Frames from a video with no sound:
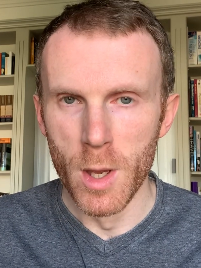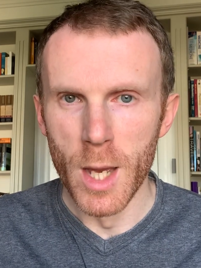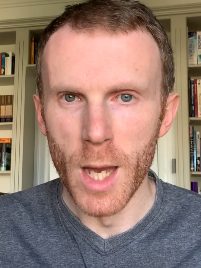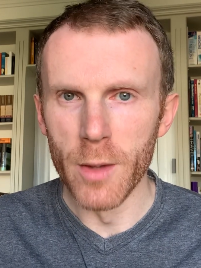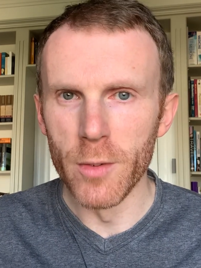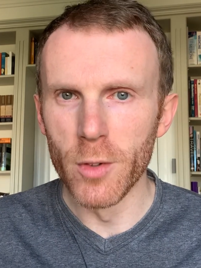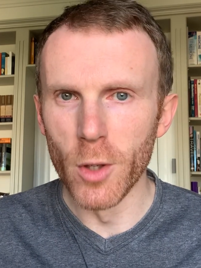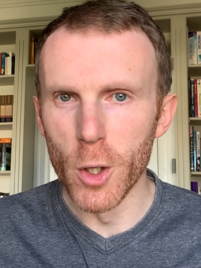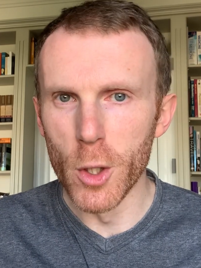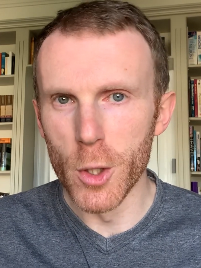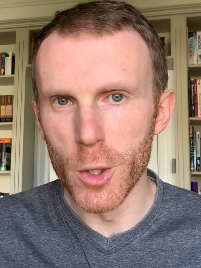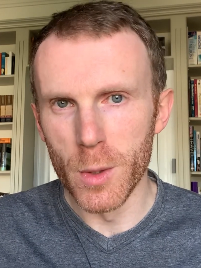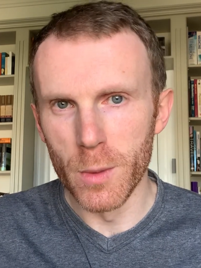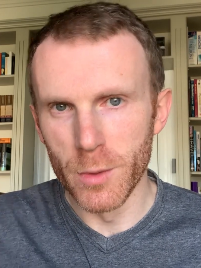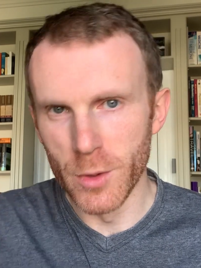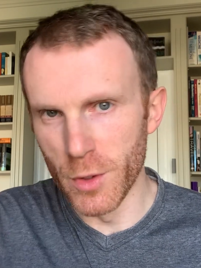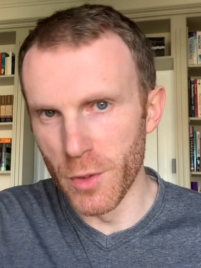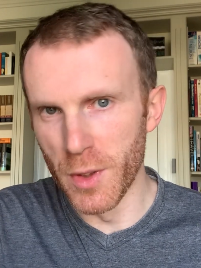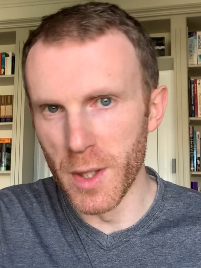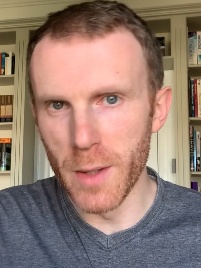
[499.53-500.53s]
And so
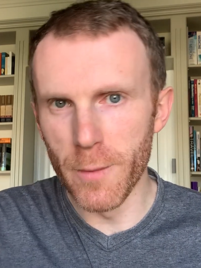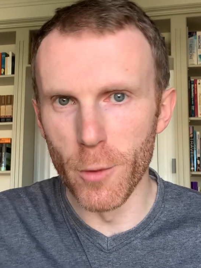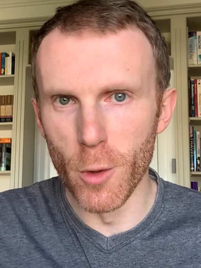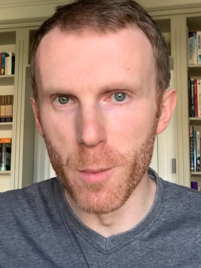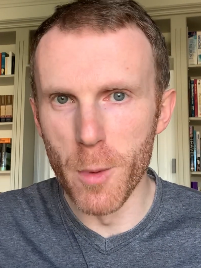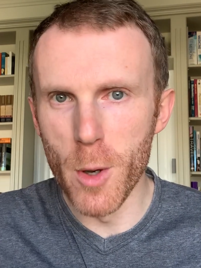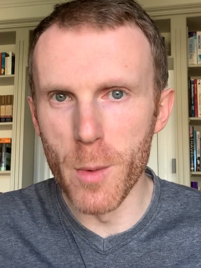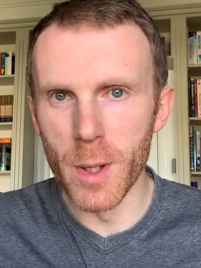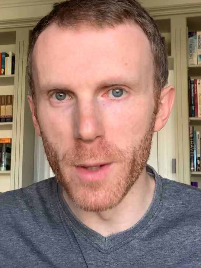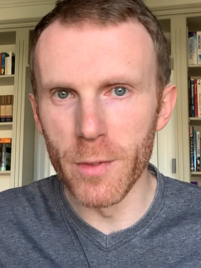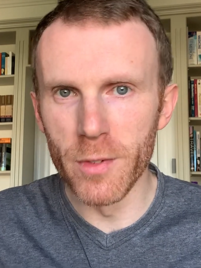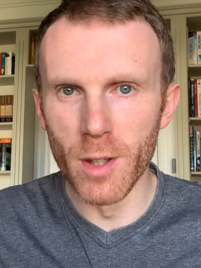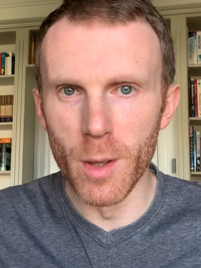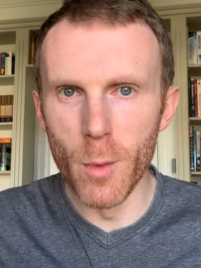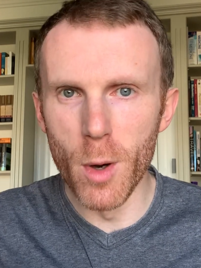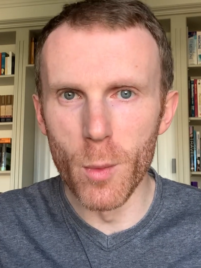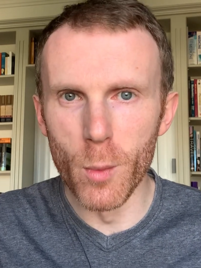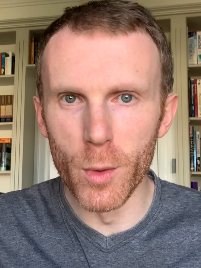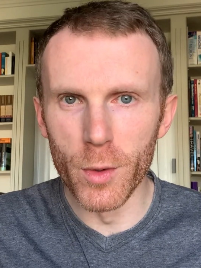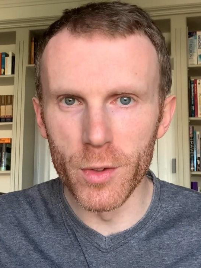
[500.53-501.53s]
just think for a moment, if
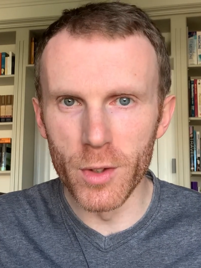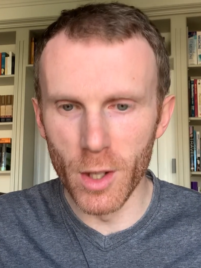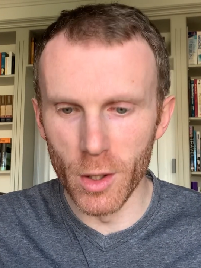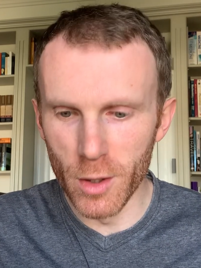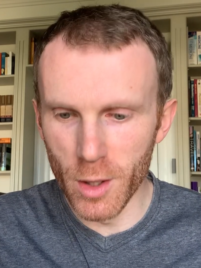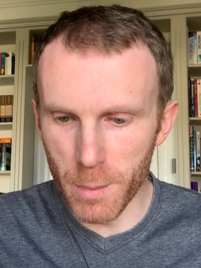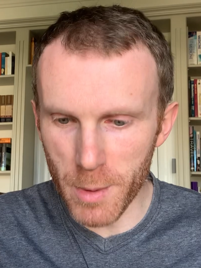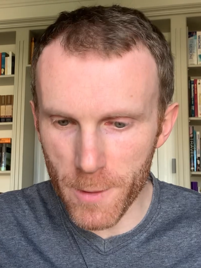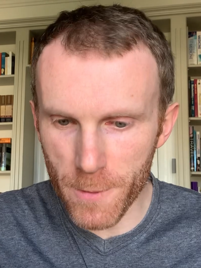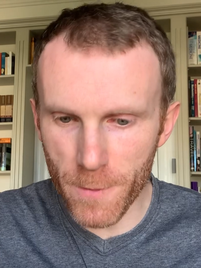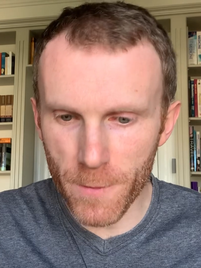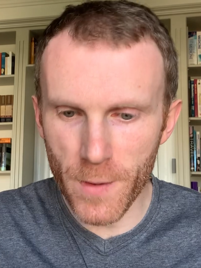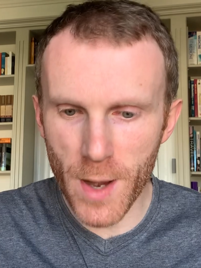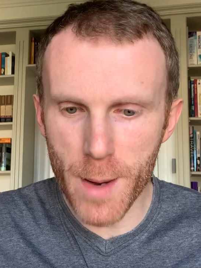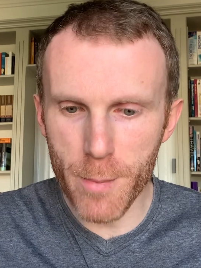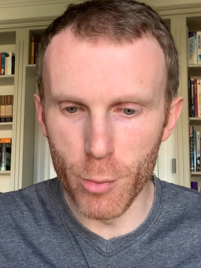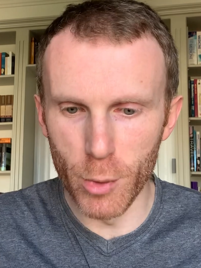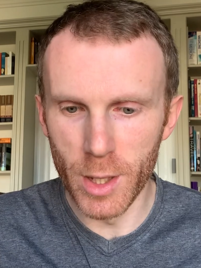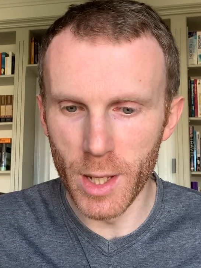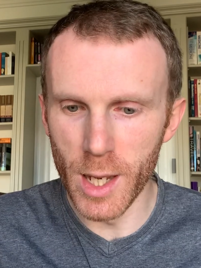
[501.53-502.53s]
someone was going to be
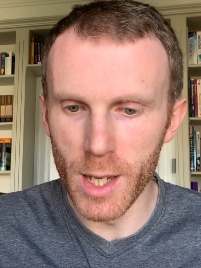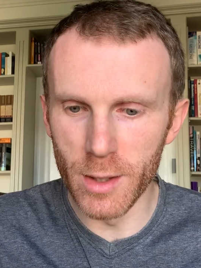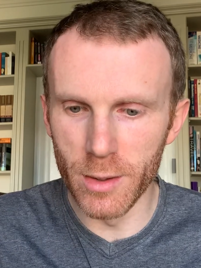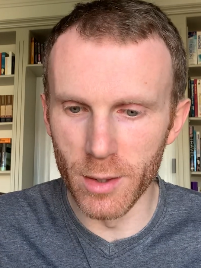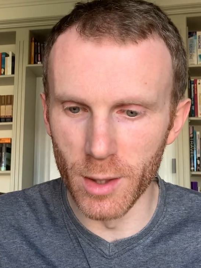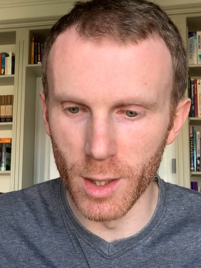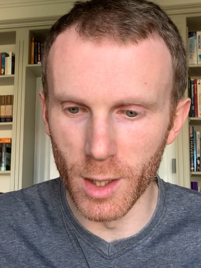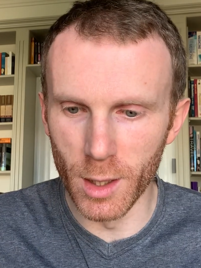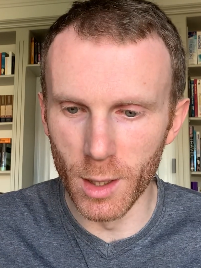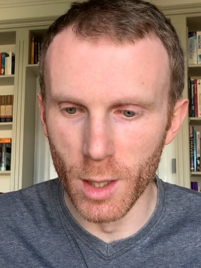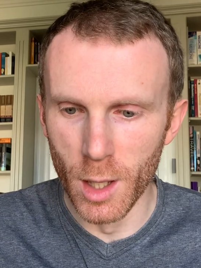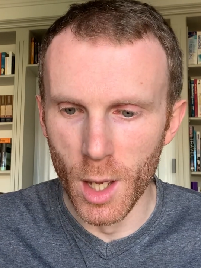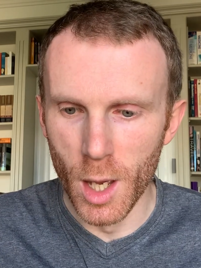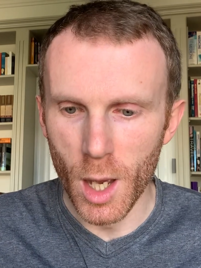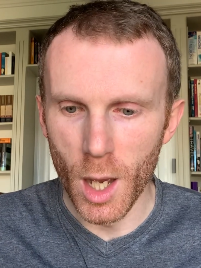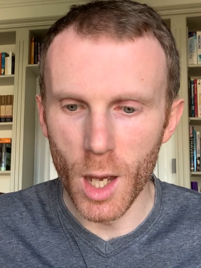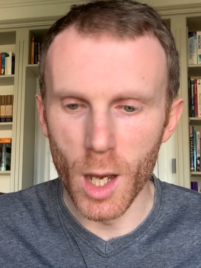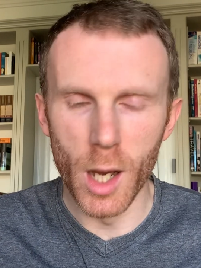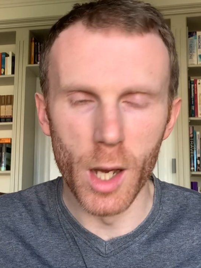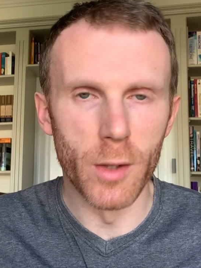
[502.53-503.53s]
fabricating
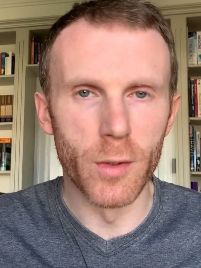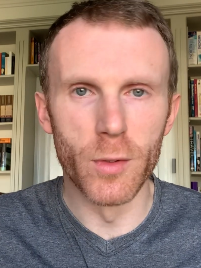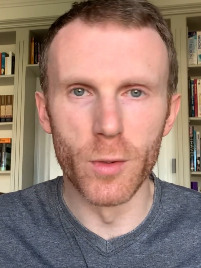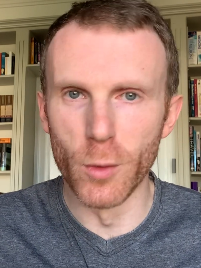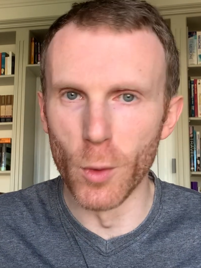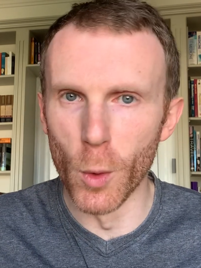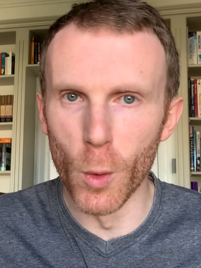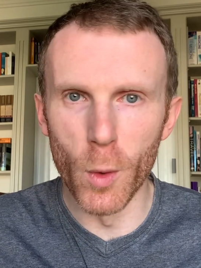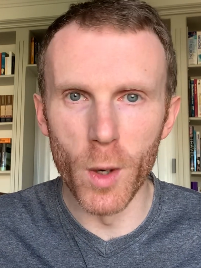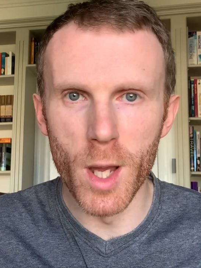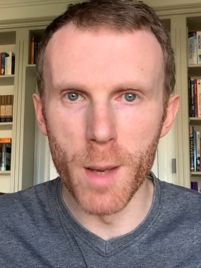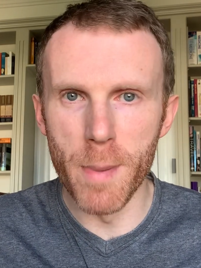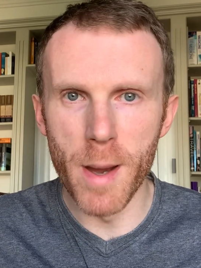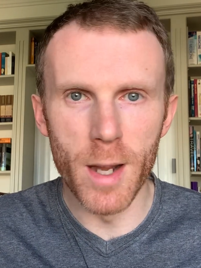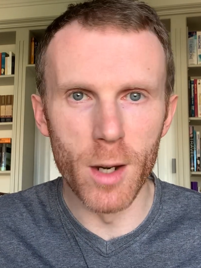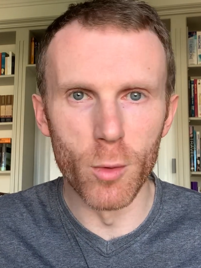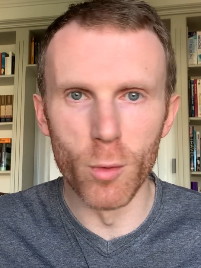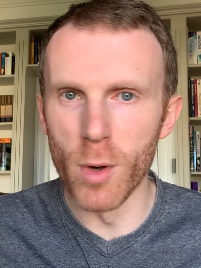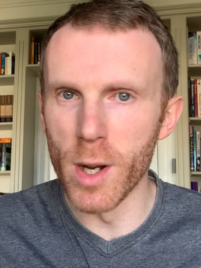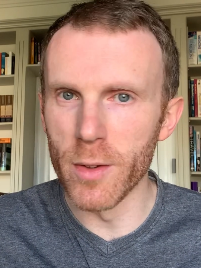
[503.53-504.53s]
a story about
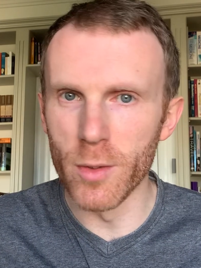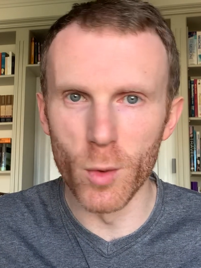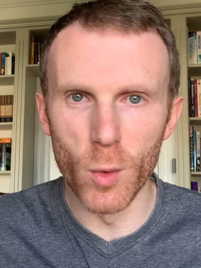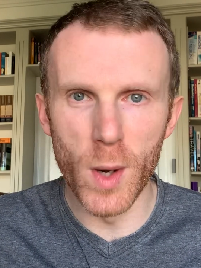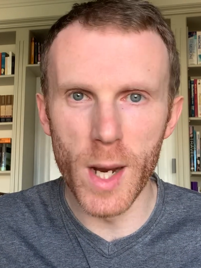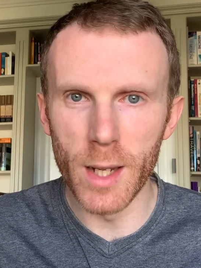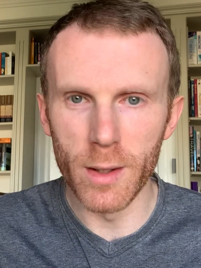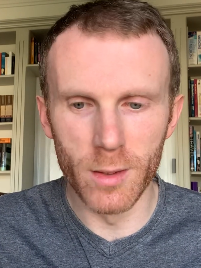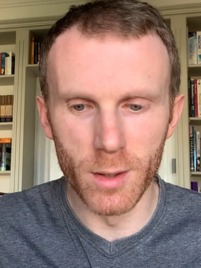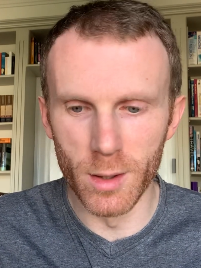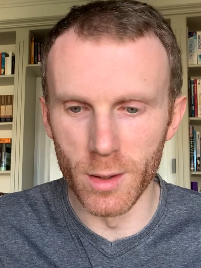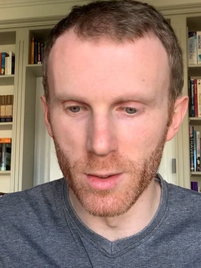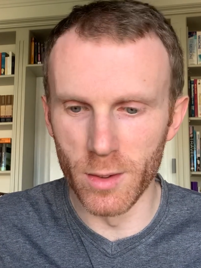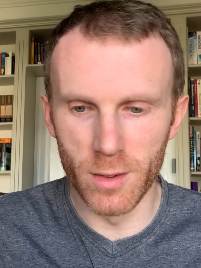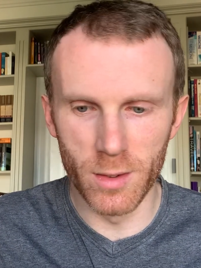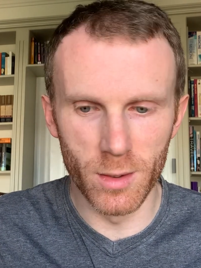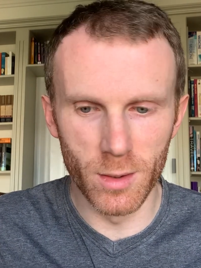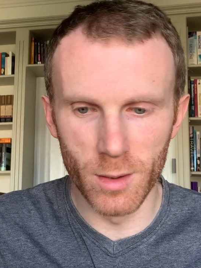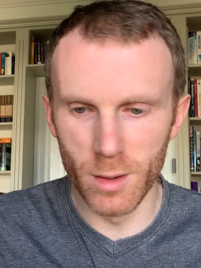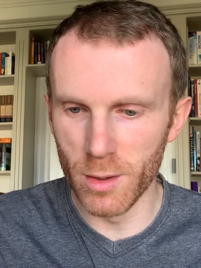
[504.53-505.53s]
a resurrected
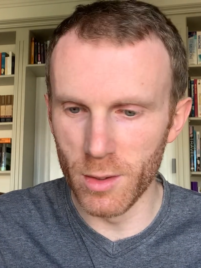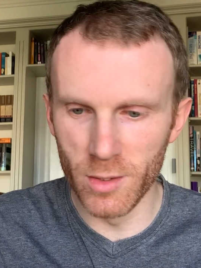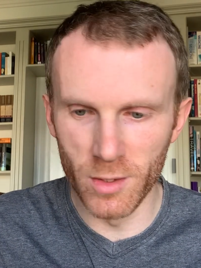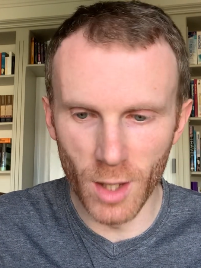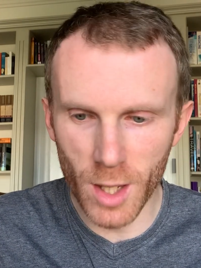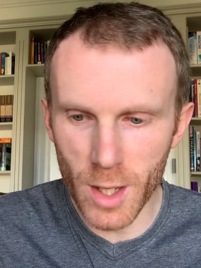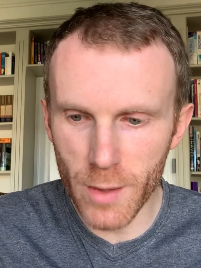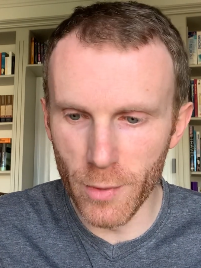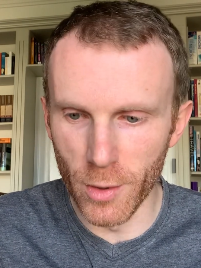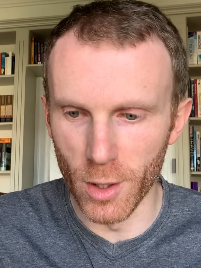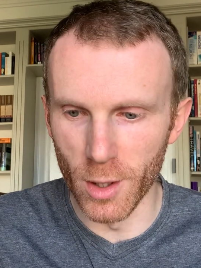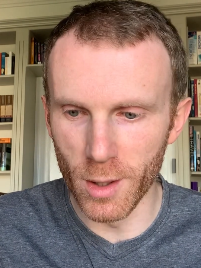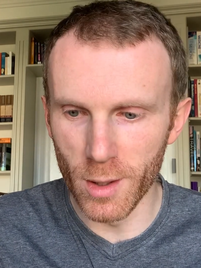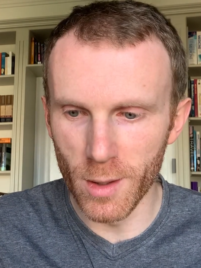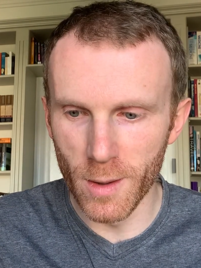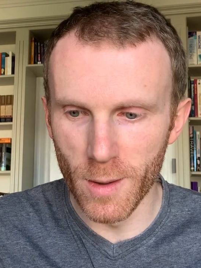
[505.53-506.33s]
Savior,